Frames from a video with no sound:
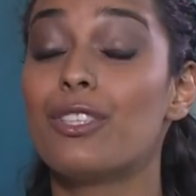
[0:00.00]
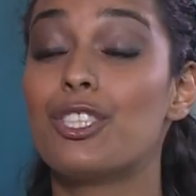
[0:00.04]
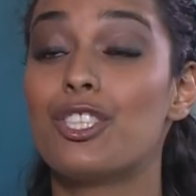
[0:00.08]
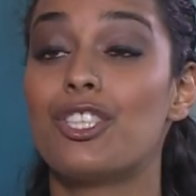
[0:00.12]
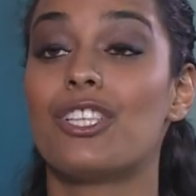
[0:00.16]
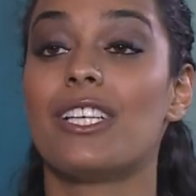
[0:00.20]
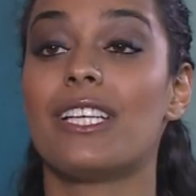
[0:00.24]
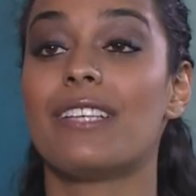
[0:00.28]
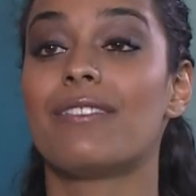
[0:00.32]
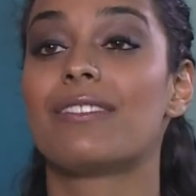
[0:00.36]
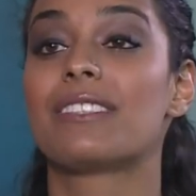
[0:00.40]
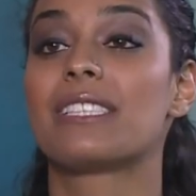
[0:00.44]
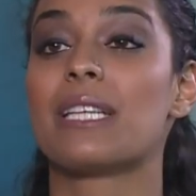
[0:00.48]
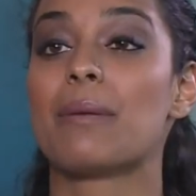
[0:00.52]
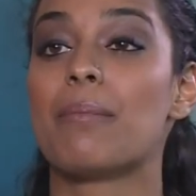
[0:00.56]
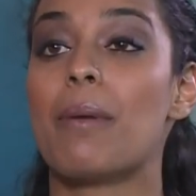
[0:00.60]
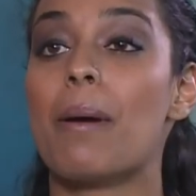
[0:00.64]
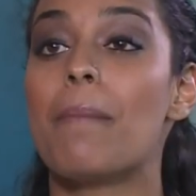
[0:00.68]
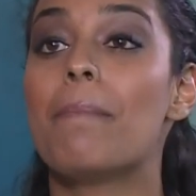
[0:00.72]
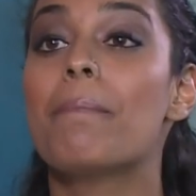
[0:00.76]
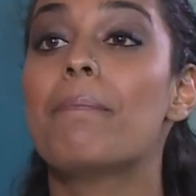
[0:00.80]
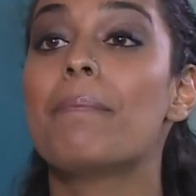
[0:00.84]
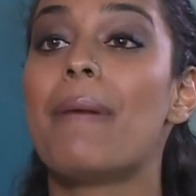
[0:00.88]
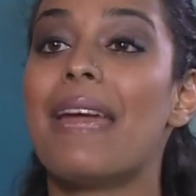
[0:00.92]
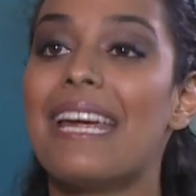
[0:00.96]
achieved some
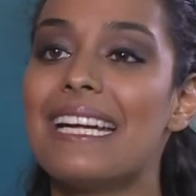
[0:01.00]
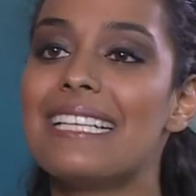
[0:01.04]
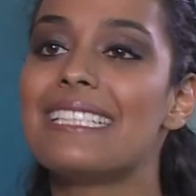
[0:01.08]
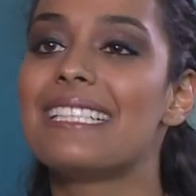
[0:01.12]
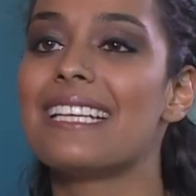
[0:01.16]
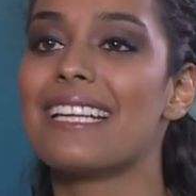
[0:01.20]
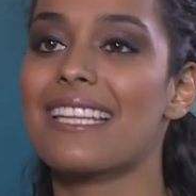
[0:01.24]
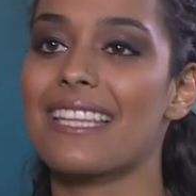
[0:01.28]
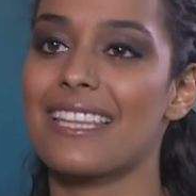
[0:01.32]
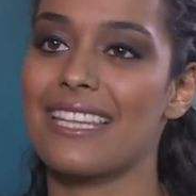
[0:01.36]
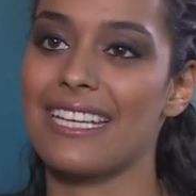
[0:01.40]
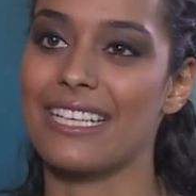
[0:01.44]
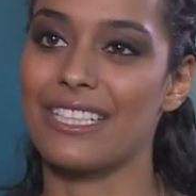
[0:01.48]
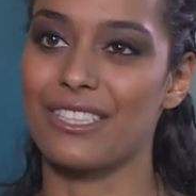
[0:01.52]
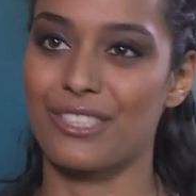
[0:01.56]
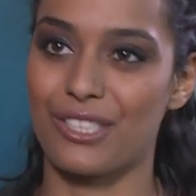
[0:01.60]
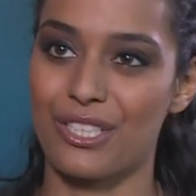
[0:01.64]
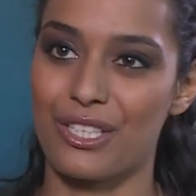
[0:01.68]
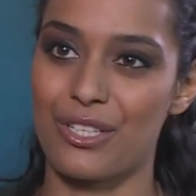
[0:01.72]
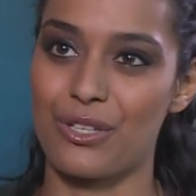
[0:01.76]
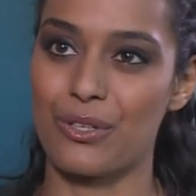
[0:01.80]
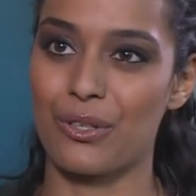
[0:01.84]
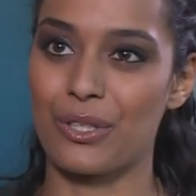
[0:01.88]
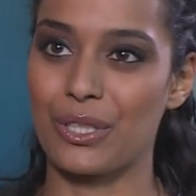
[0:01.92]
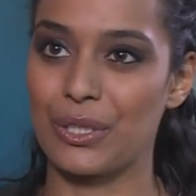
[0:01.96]
amazing things
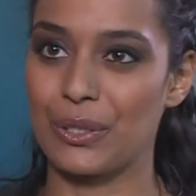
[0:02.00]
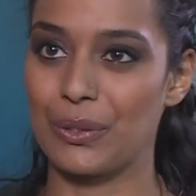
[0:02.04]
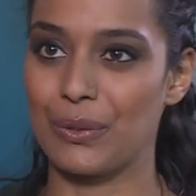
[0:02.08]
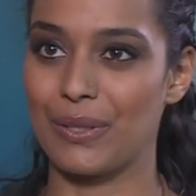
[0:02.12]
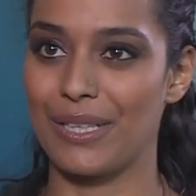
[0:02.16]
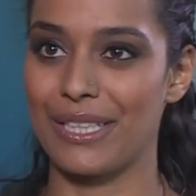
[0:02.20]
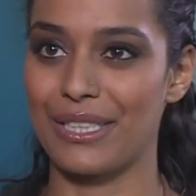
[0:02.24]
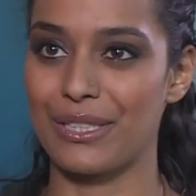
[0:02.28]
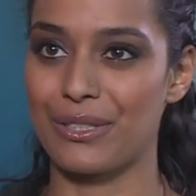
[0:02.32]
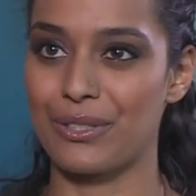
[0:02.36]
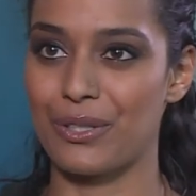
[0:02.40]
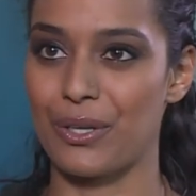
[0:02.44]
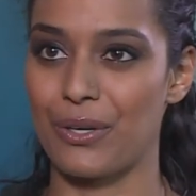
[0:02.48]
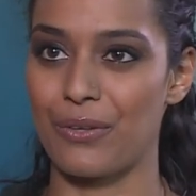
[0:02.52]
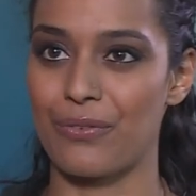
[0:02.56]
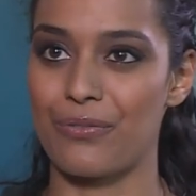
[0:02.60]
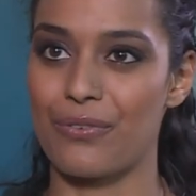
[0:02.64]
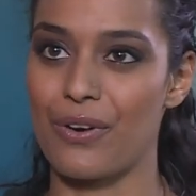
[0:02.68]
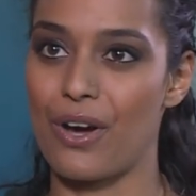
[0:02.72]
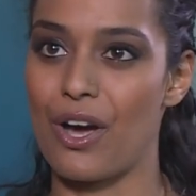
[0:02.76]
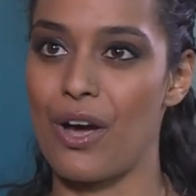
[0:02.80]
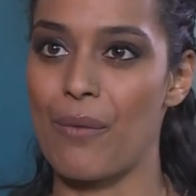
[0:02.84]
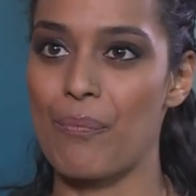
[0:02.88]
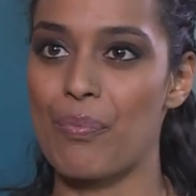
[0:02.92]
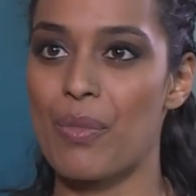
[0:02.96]
in your career so
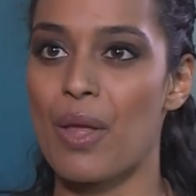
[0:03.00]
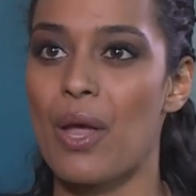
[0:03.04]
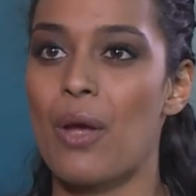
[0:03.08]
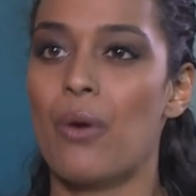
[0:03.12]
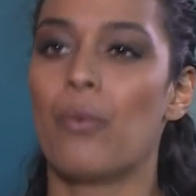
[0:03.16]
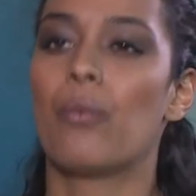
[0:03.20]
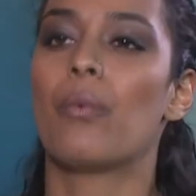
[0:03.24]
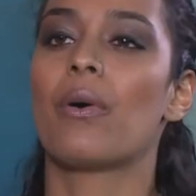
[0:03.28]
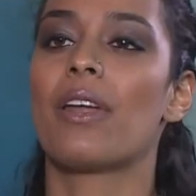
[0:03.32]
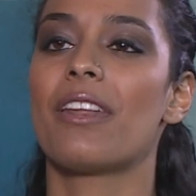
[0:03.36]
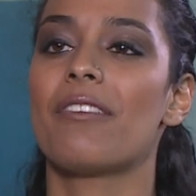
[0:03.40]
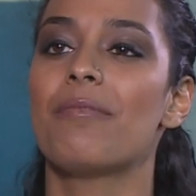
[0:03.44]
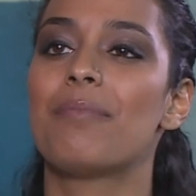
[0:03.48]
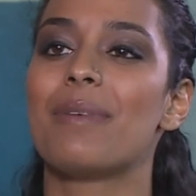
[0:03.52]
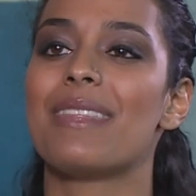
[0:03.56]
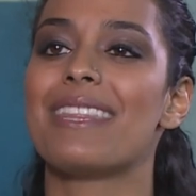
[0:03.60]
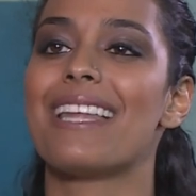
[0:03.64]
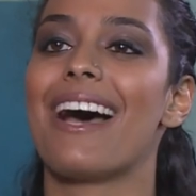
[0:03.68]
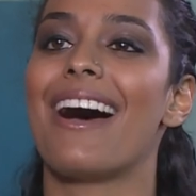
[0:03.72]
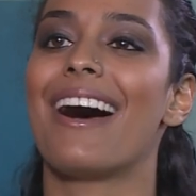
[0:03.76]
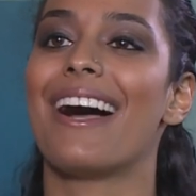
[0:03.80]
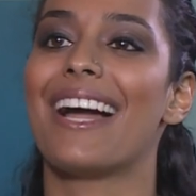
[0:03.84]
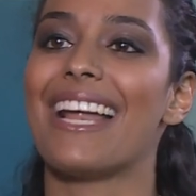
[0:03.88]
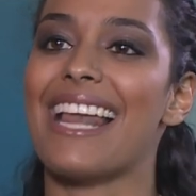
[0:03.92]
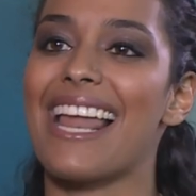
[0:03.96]
far. What have been
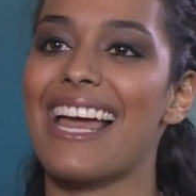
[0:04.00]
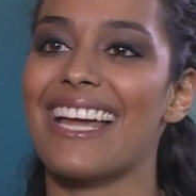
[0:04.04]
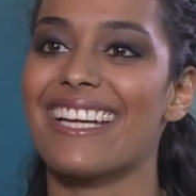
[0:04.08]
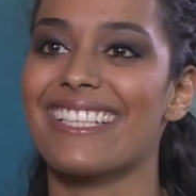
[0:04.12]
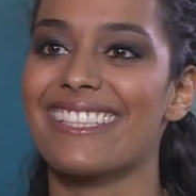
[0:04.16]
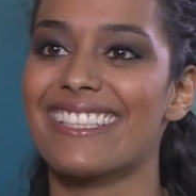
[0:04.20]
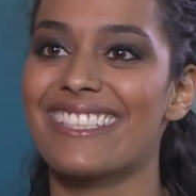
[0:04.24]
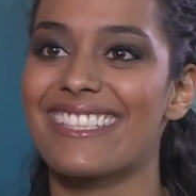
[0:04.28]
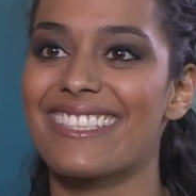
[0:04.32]
the highlights?